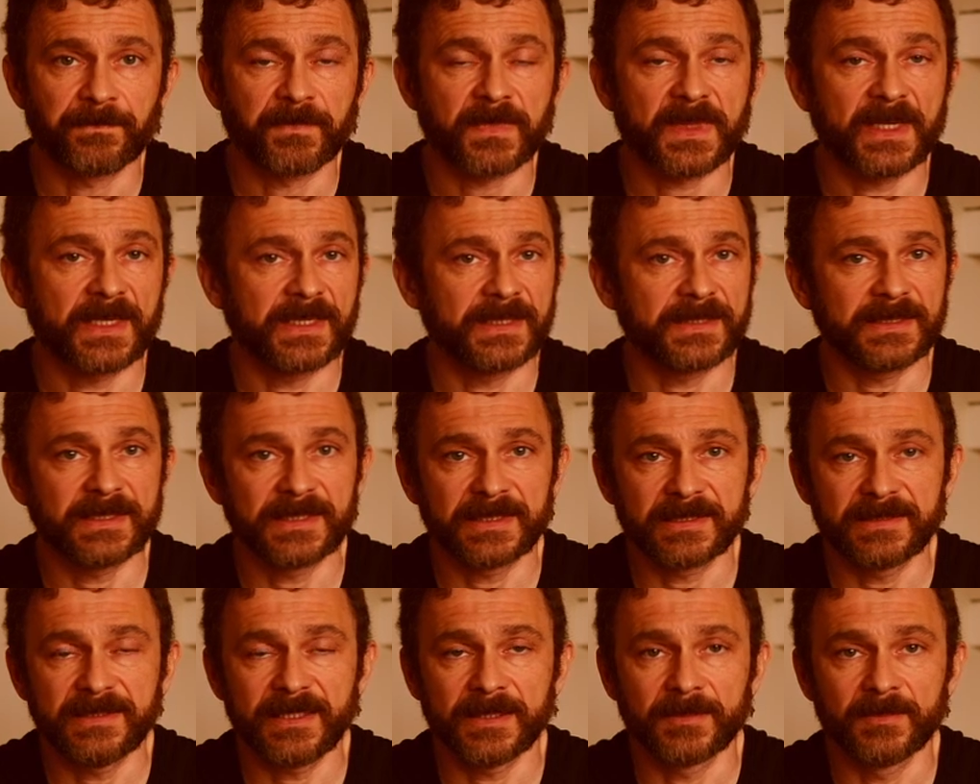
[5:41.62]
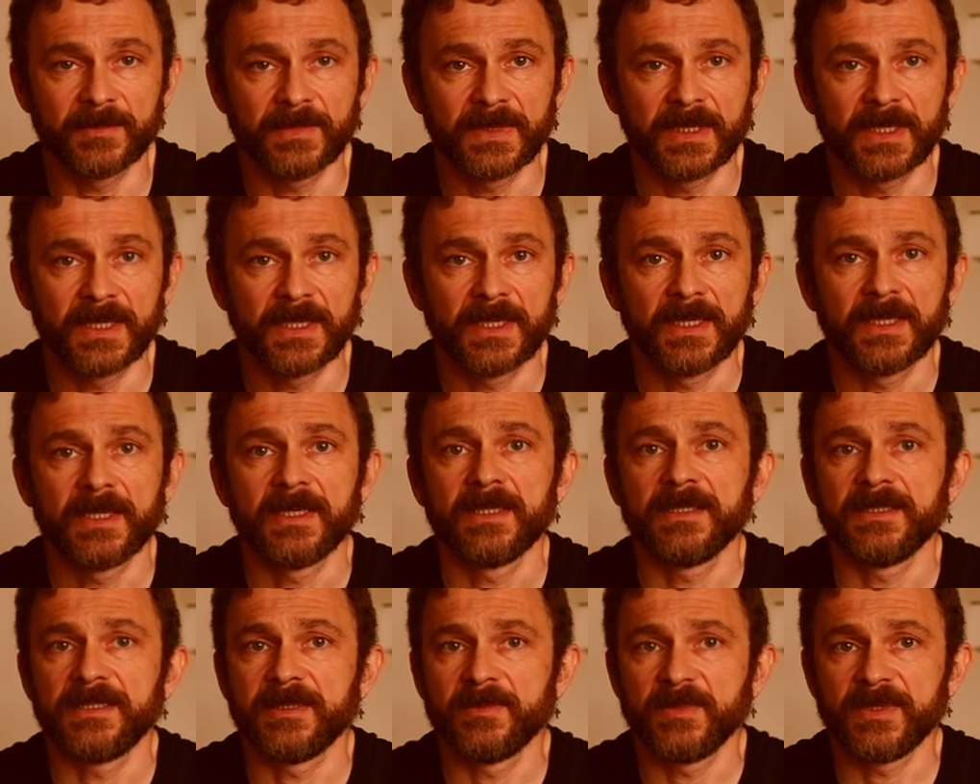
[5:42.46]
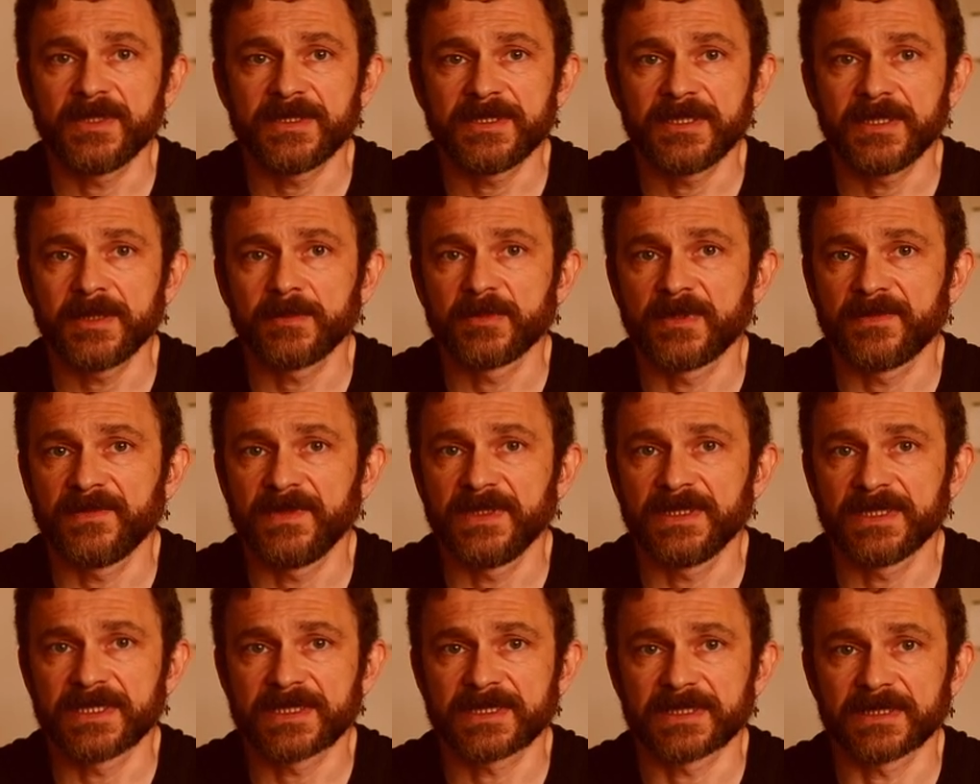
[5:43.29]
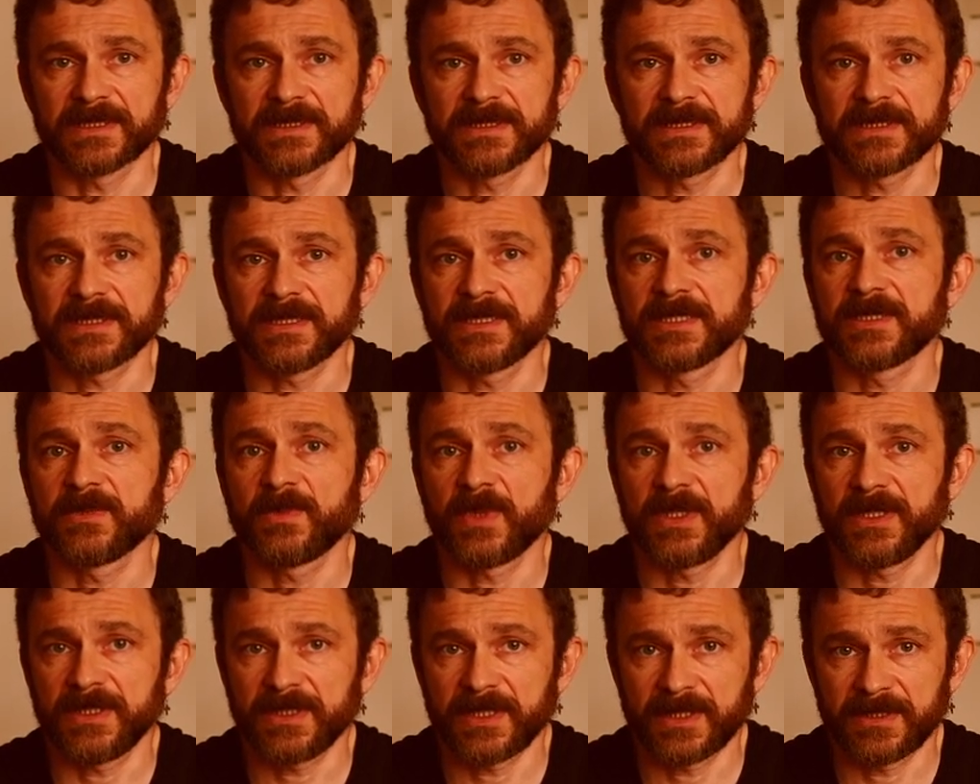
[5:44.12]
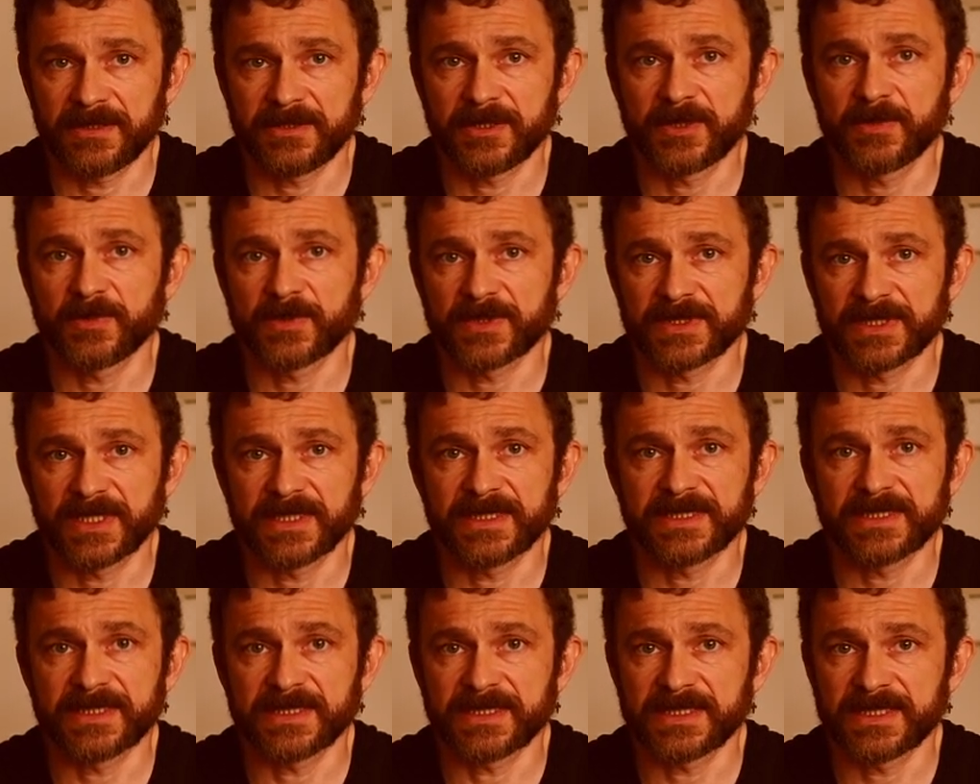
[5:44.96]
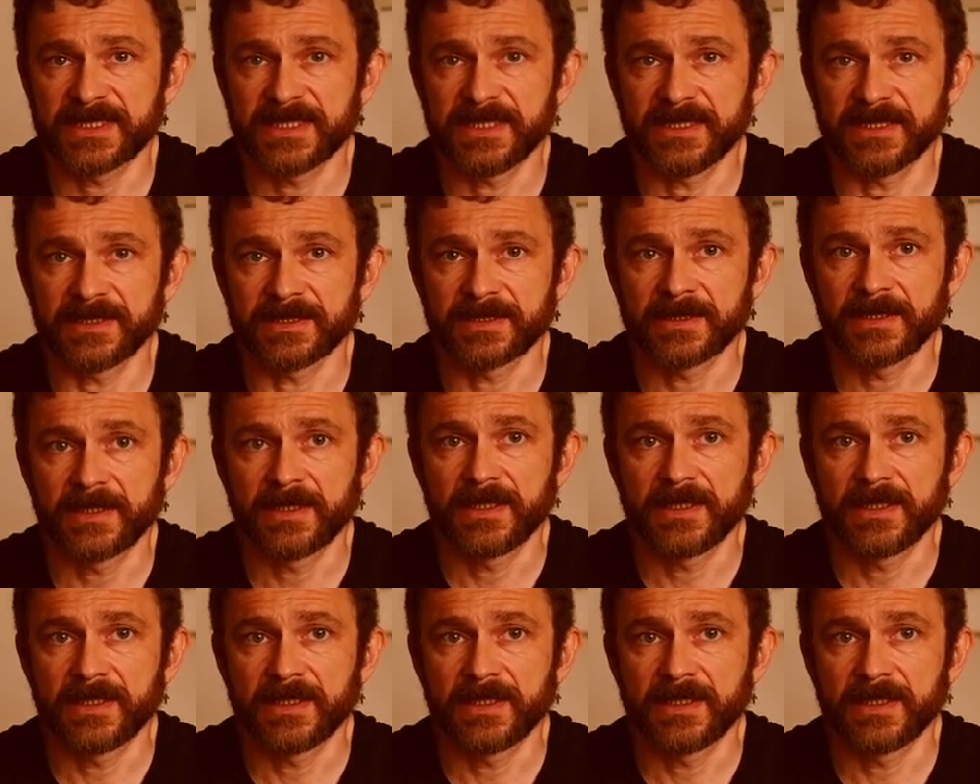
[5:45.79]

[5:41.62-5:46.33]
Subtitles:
Unlike them, the Museum of Innocence is 100% sincere.